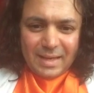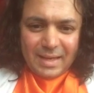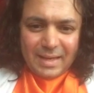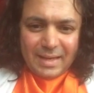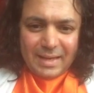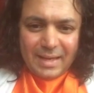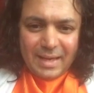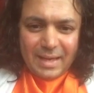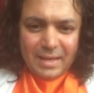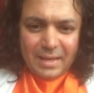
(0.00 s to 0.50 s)

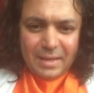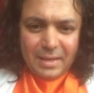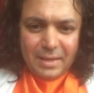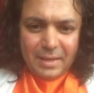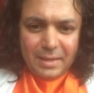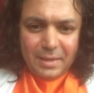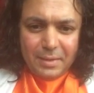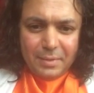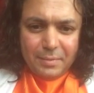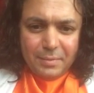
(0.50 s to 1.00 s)

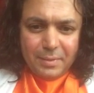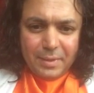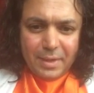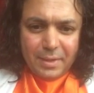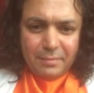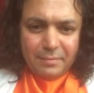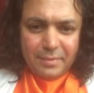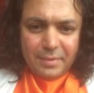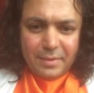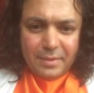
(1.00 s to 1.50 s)
Kenny
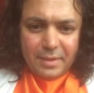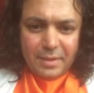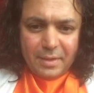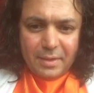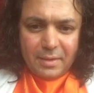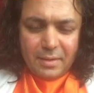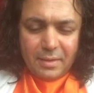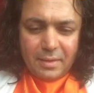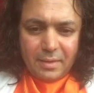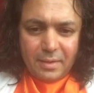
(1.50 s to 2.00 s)
Guevara
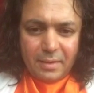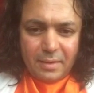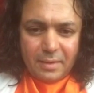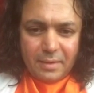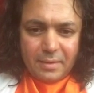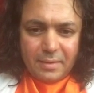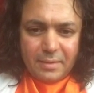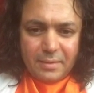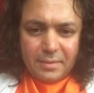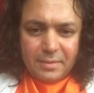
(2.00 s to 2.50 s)
Clark
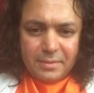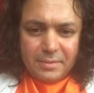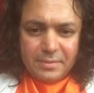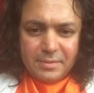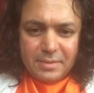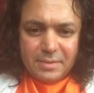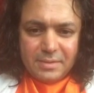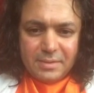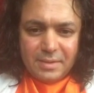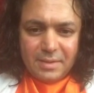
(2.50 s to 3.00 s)

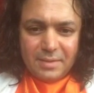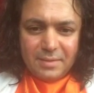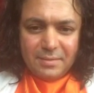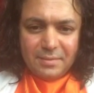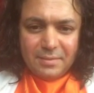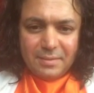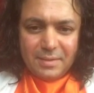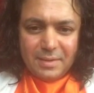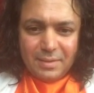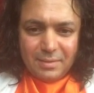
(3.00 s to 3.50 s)
says
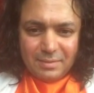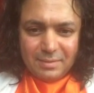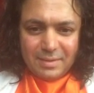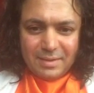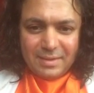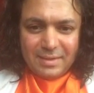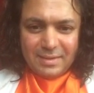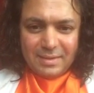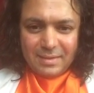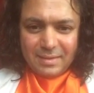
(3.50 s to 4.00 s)
hello. Hello.
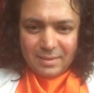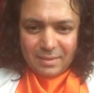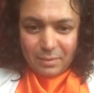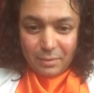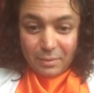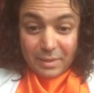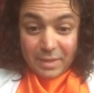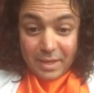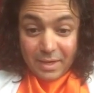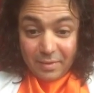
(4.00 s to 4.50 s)
Oh,
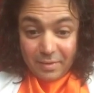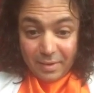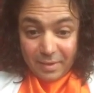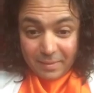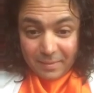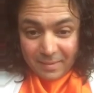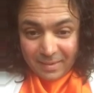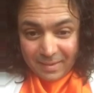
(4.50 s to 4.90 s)
Kerry.